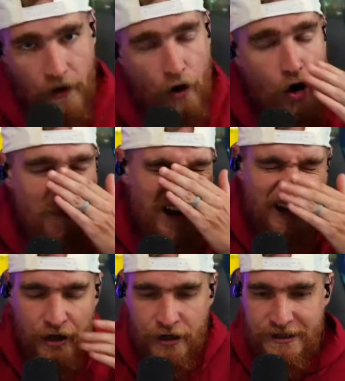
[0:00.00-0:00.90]
Oh my
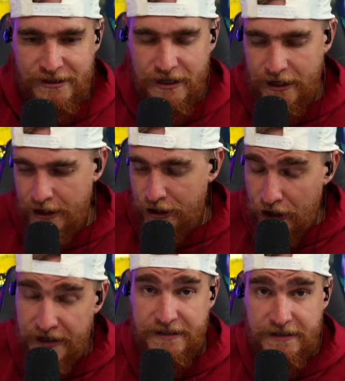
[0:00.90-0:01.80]
goodness.
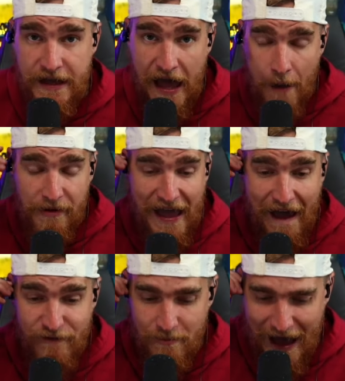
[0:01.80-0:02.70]
Good to see you. Happy to
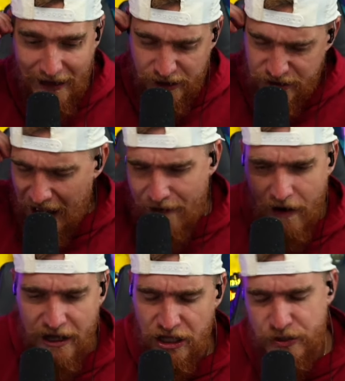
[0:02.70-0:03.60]
have you back. Let's dive
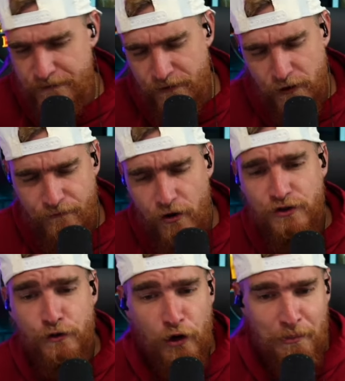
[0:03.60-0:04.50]
right into it.
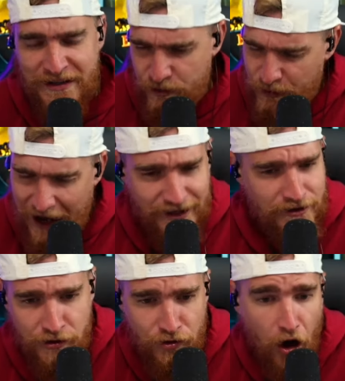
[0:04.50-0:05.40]
First order of business, we got to
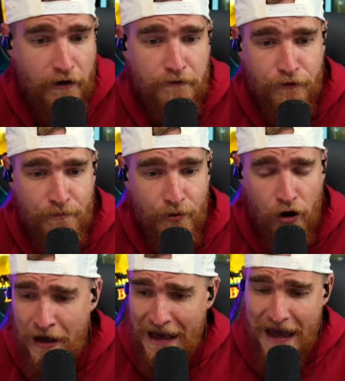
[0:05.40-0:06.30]
start talking
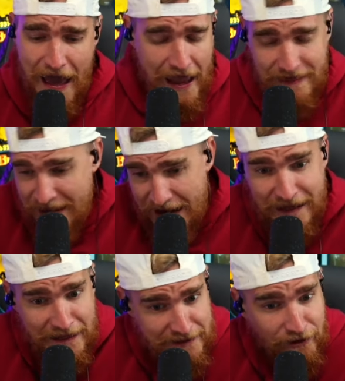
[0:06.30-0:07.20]
football, and then it
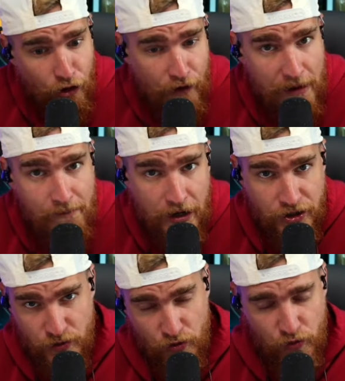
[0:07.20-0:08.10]
gets a little
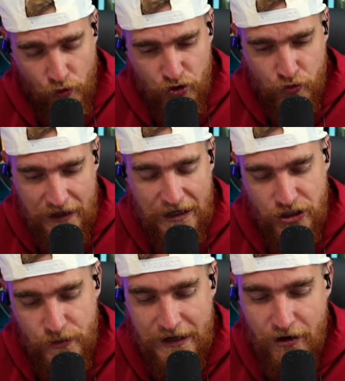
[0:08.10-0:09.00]
rambunctious, which we'll get
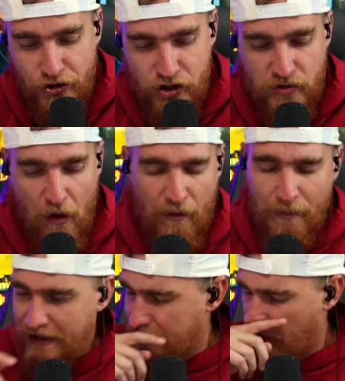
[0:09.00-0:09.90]
into it here in just a moment.
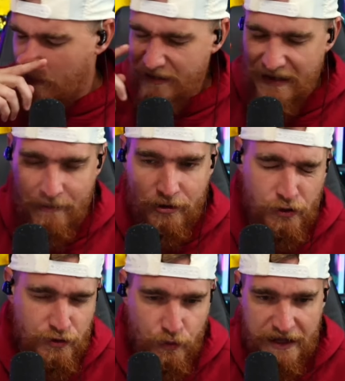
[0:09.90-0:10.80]
But they talk about Damian
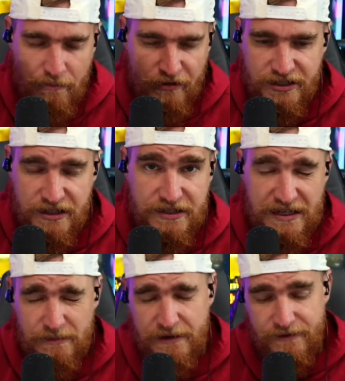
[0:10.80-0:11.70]
Lewis, what he brings to the
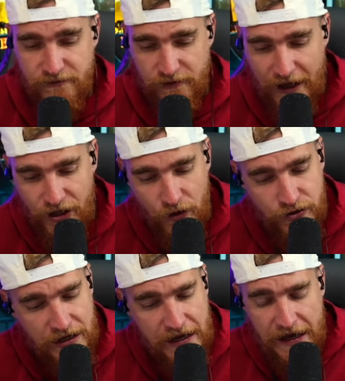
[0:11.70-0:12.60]
team, defensive line
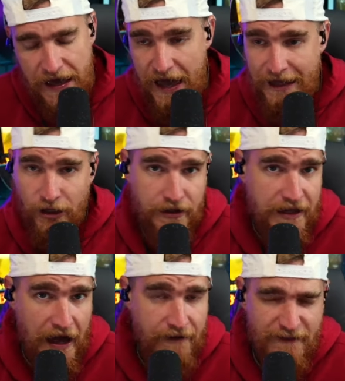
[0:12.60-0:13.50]
coach. And look, he
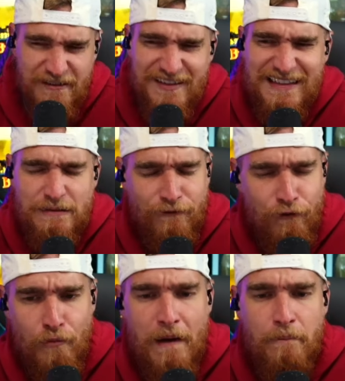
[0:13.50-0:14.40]
said this
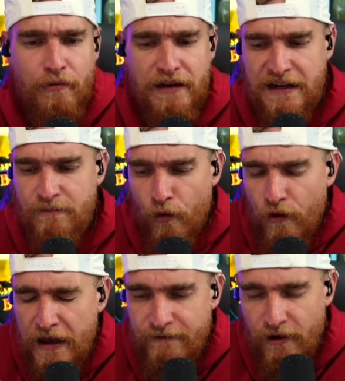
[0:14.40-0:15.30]
before about bringing in more
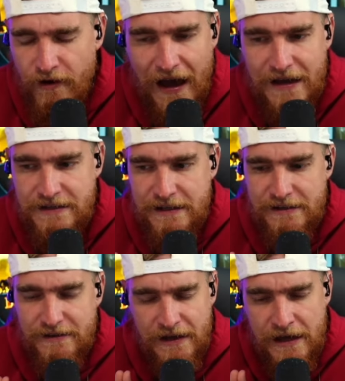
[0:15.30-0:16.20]
NFL guys, and he
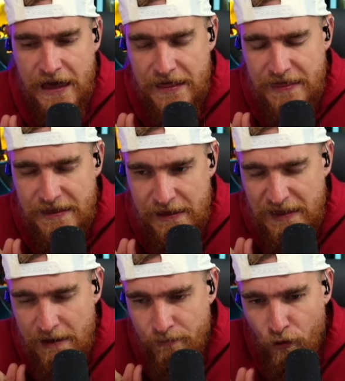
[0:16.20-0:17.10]
was like,
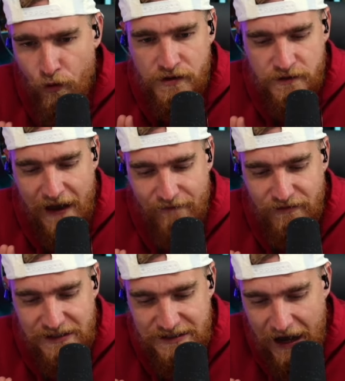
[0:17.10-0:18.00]
the importance of
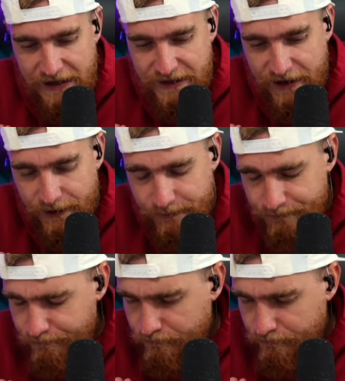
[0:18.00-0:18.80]
having these guys here.